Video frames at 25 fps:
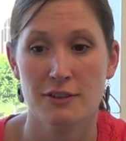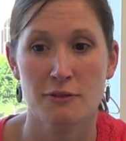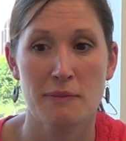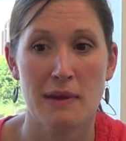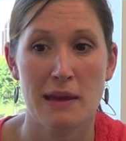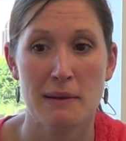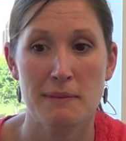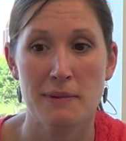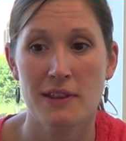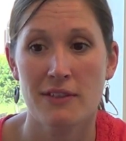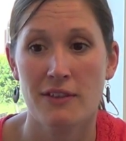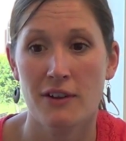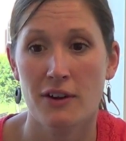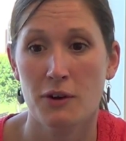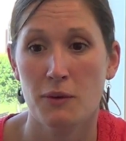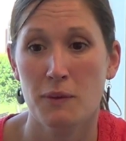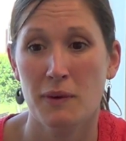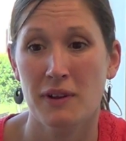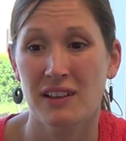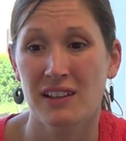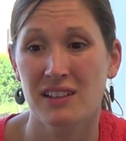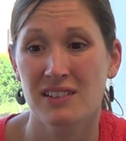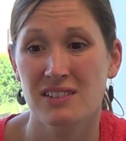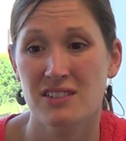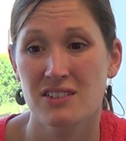or maybe they're
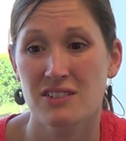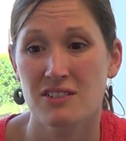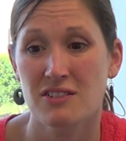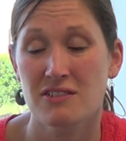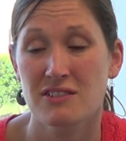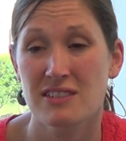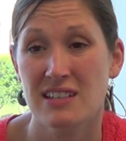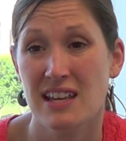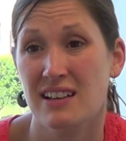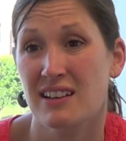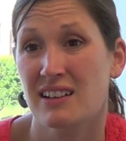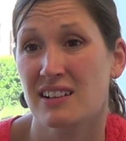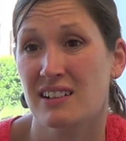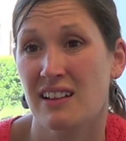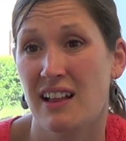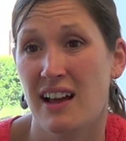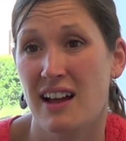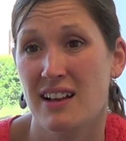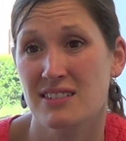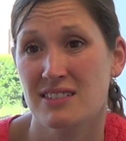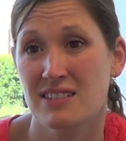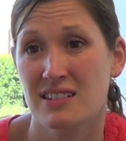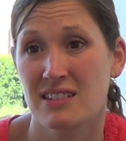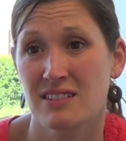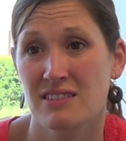willing to take a
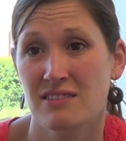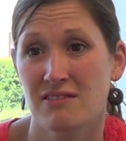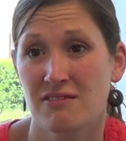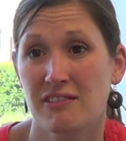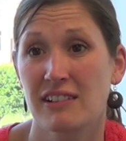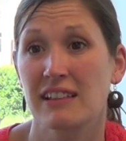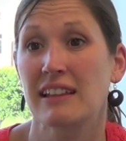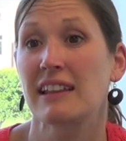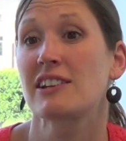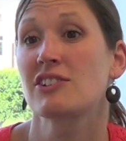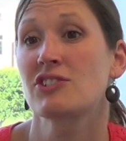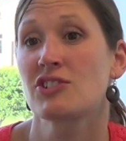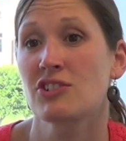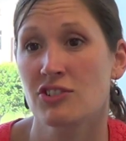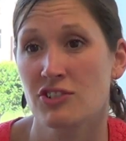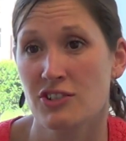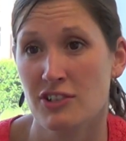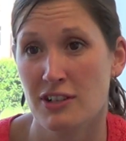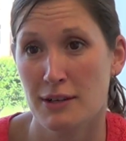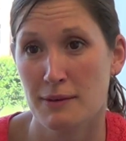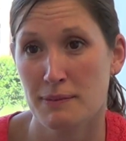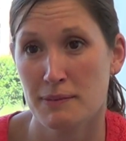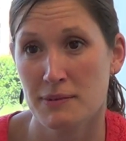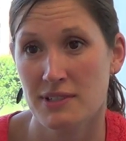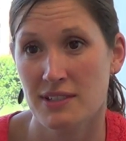class in
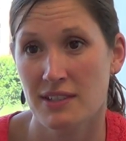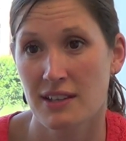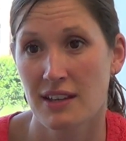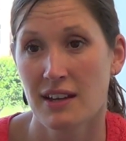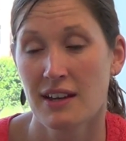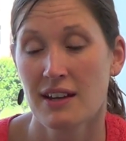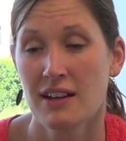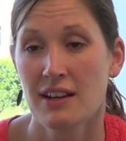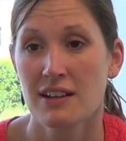relationships.